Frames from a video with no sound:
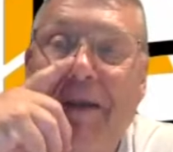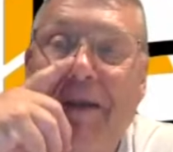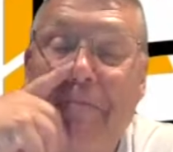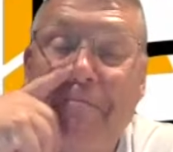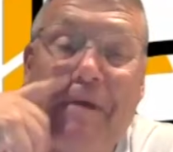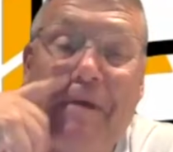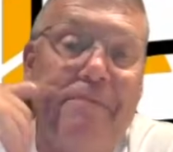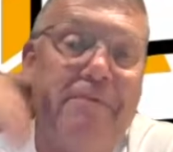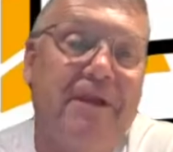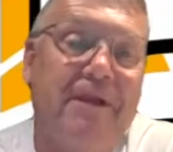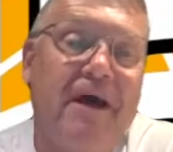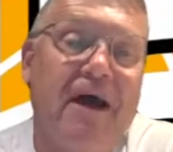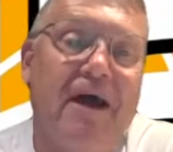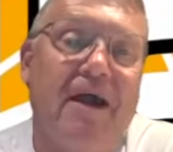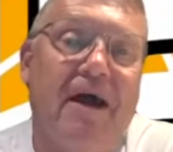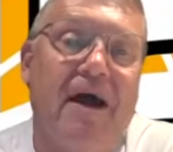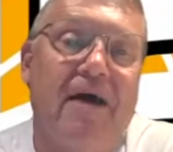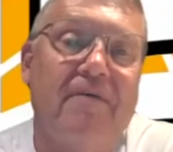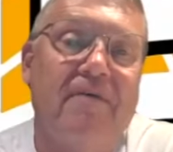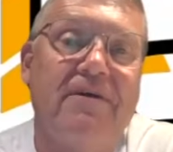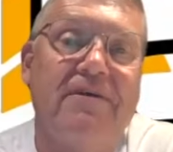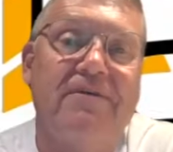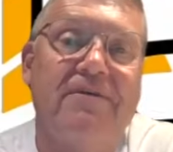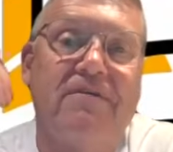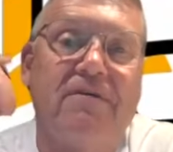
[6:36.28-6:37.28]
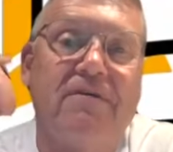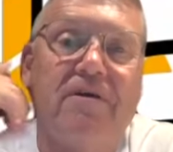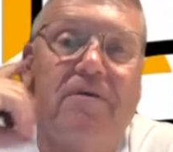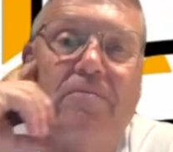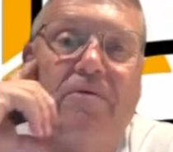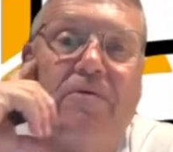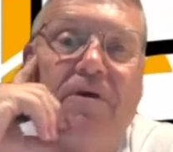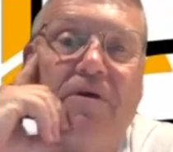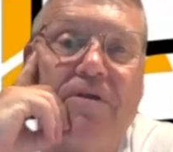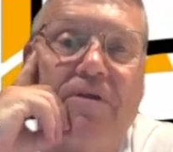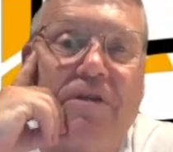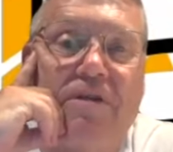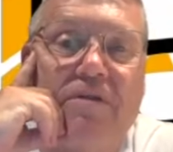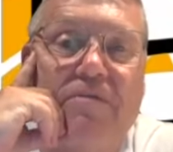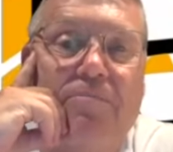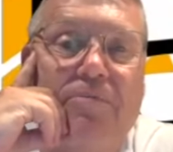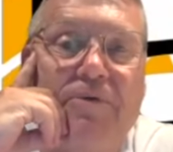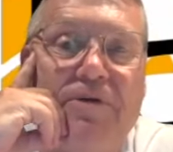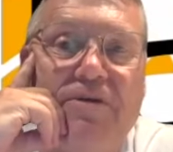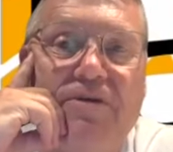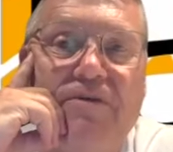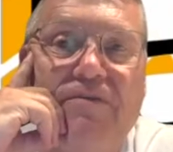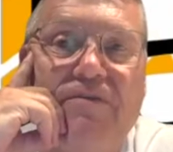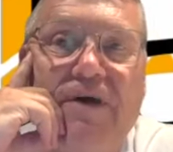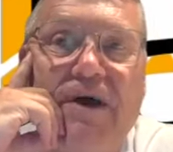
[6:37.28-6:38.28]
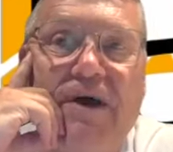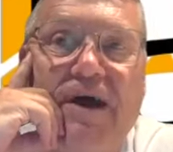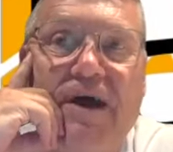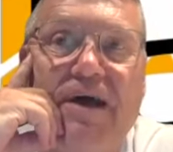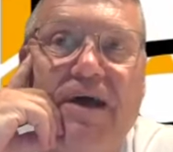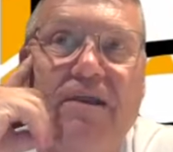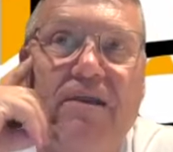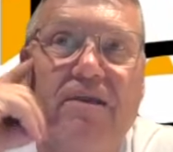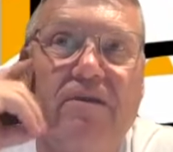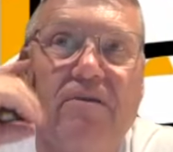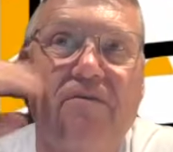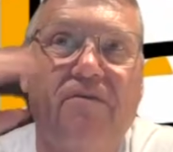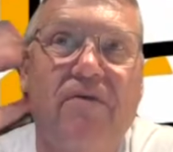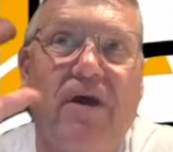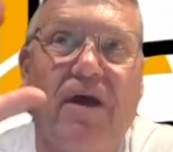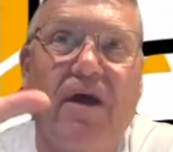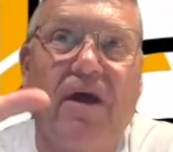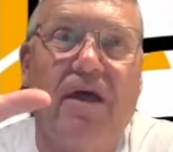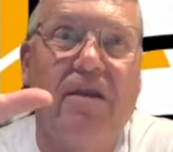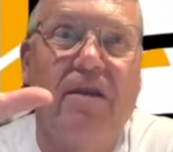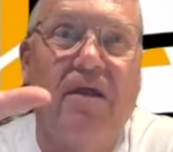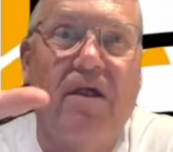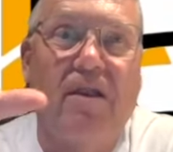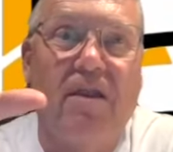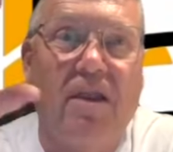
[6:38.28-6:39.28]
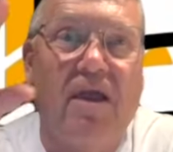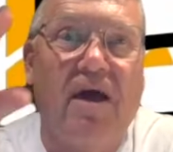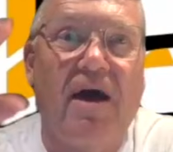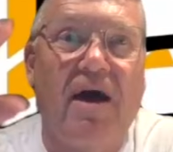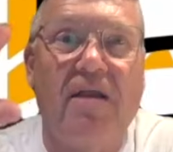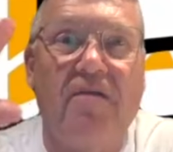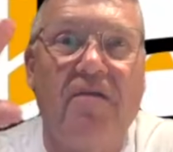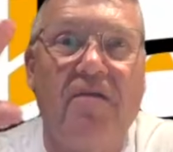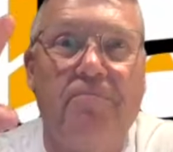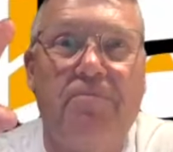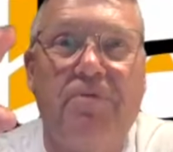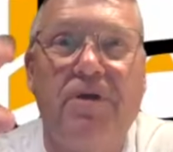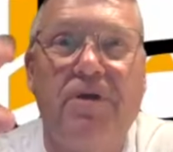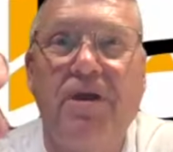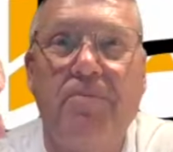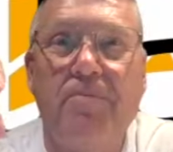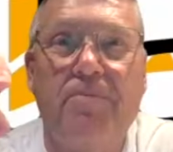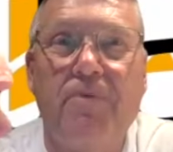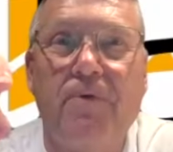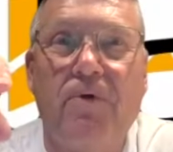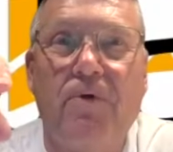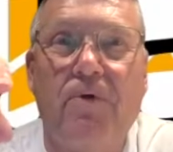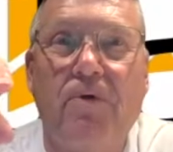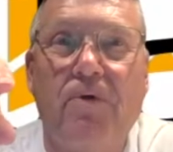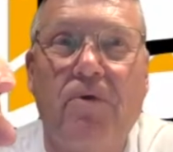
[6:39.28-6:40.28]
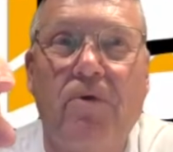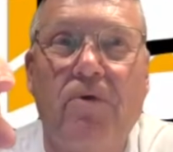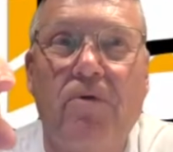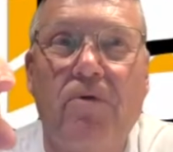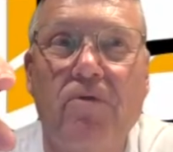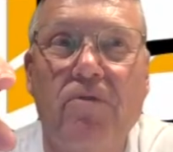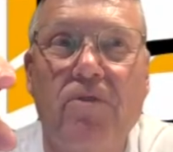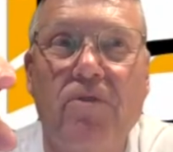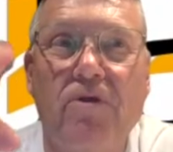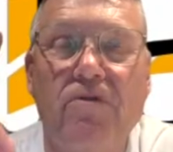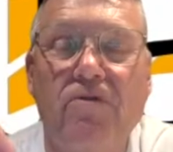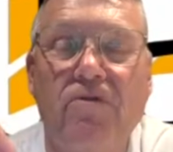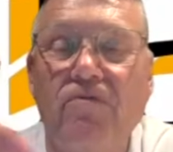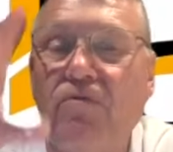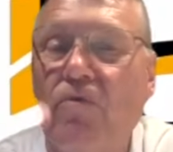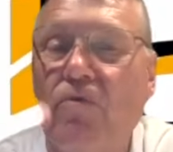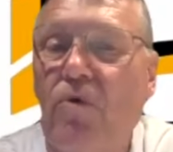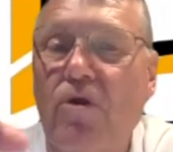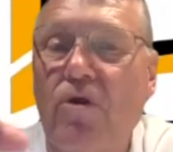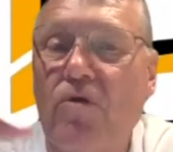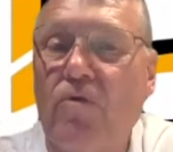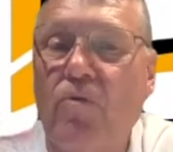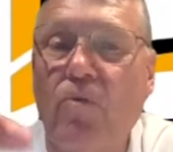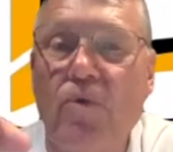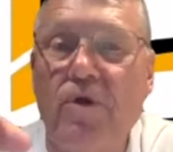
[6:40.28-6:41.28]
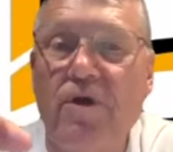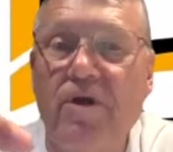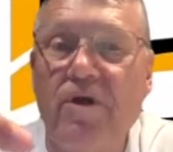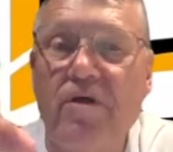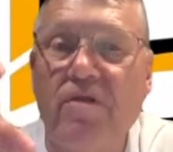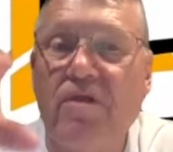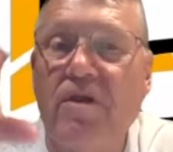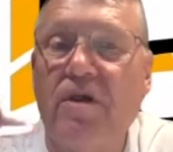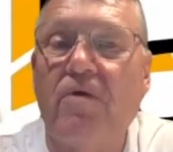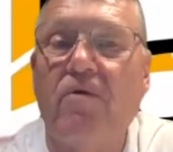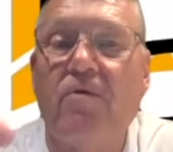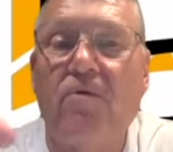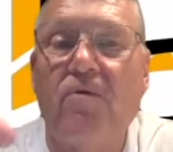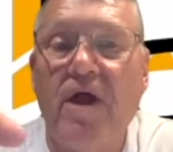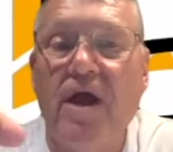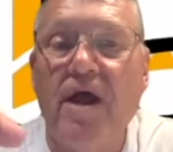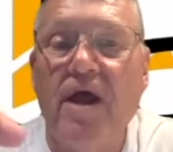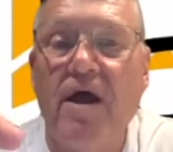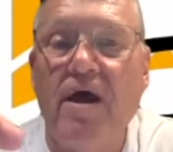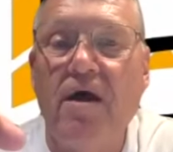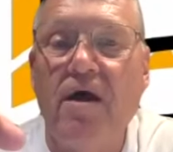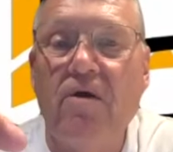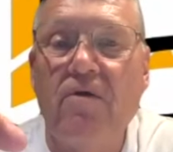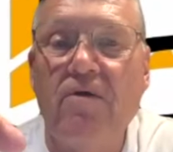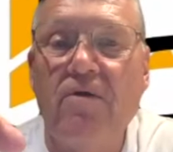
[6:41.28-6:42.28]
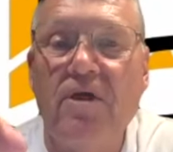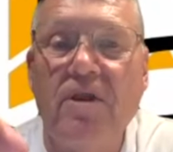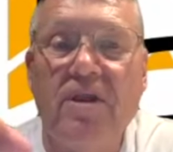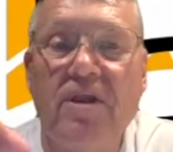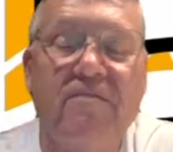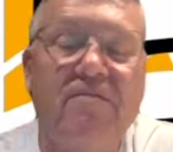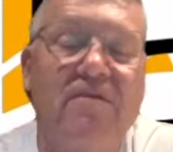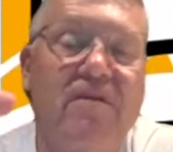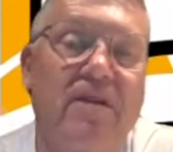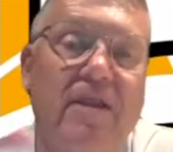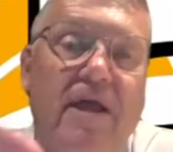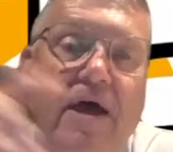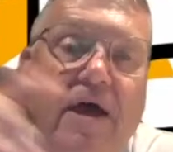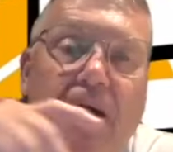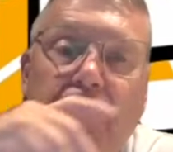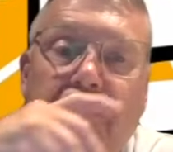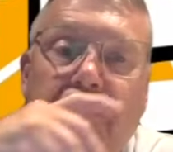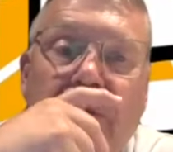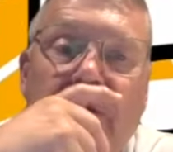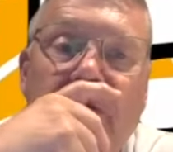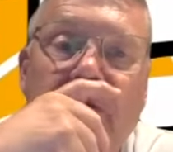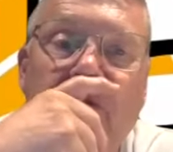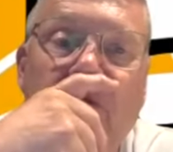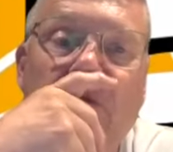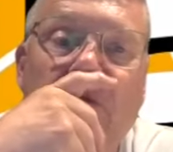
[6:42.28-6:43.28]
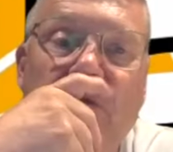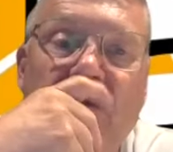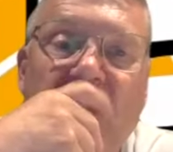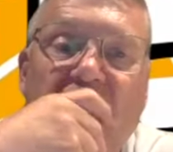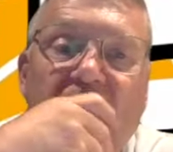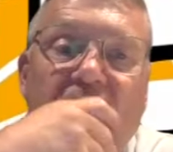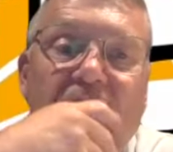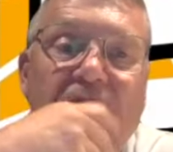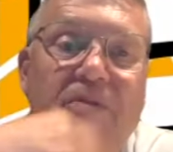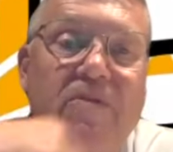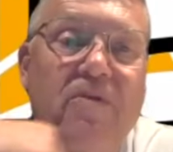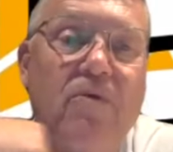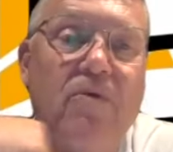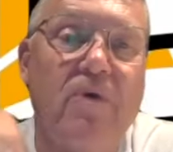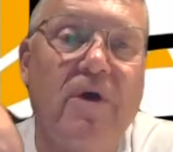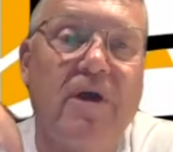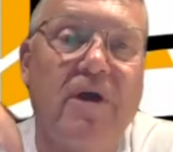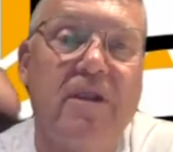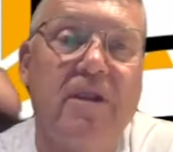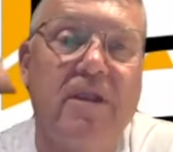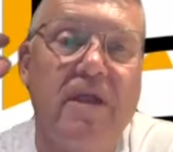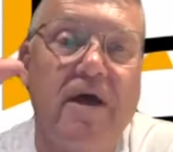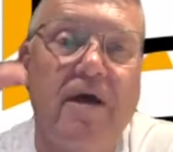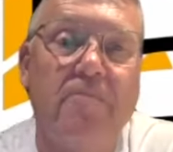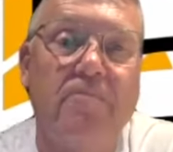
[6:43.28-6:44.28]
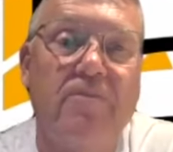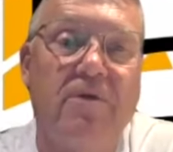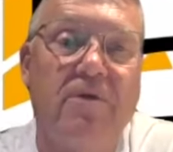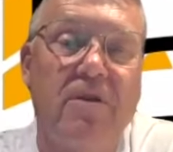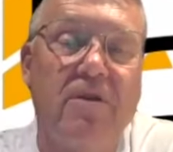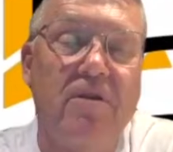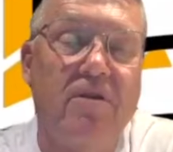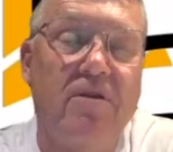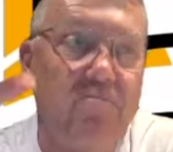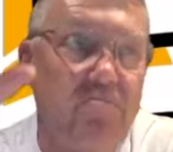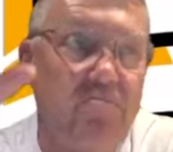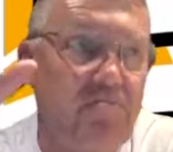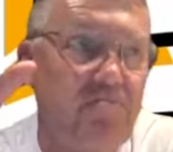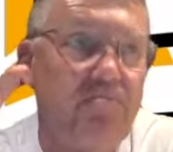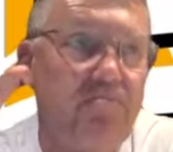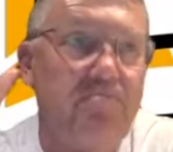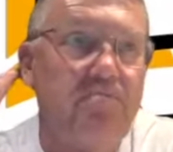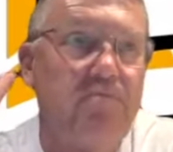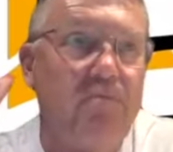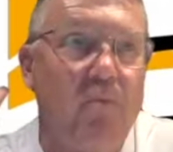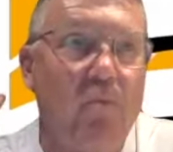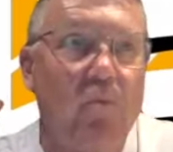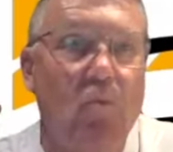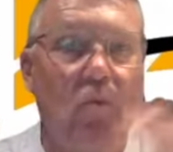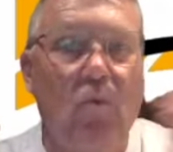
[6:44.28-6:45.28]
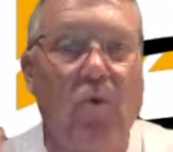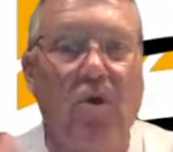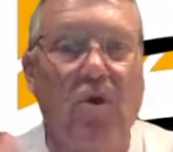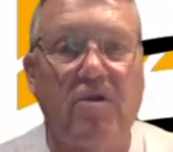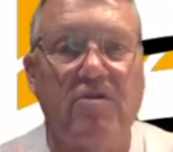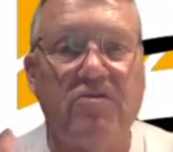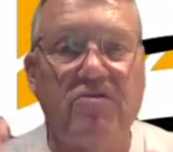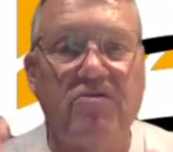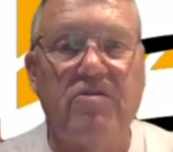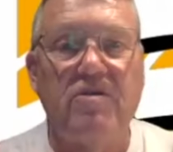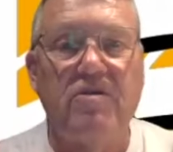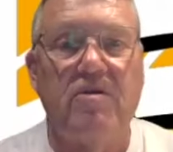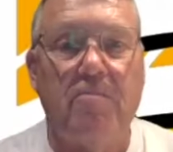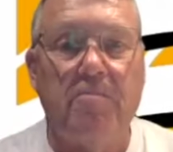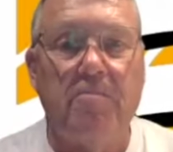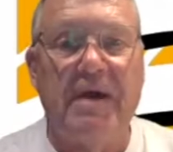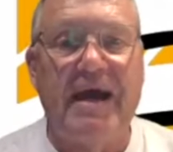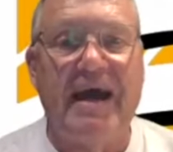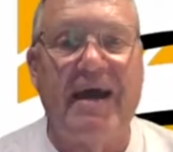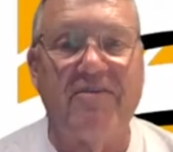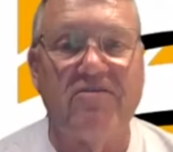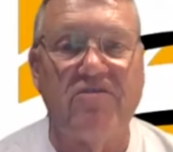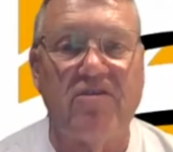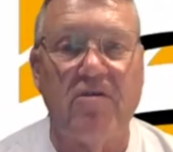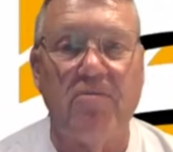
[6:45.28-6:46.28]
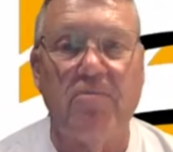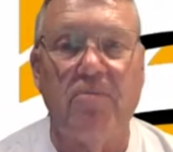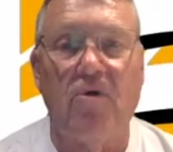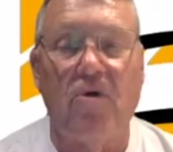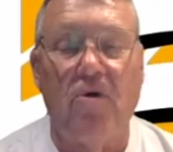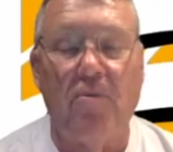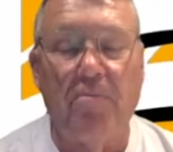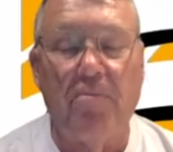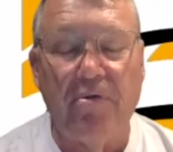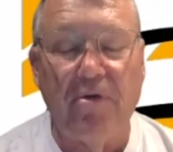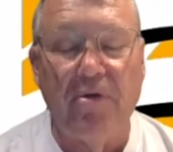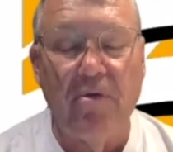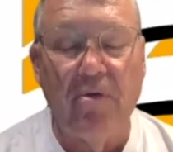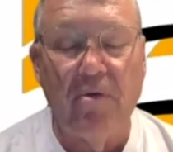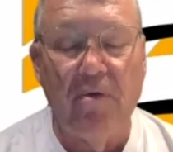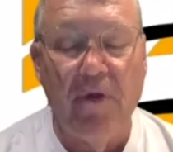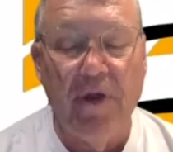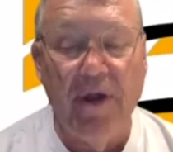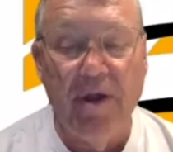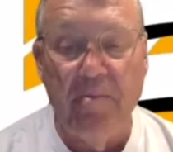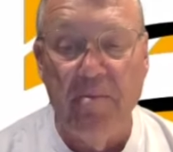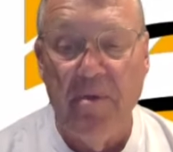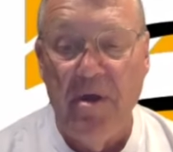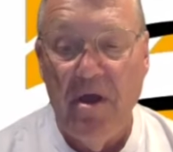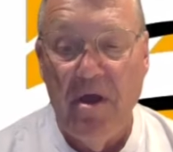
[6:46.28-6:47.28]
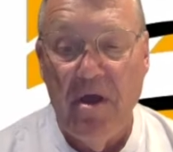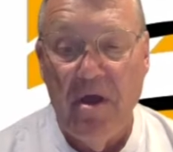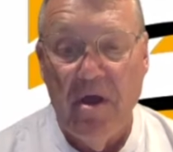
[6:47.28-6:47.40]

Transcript: maybe not obviously, but you've had a lot of people that you've worked with and around, and even Lebanon, knowing the way Lebanon works their basketball program,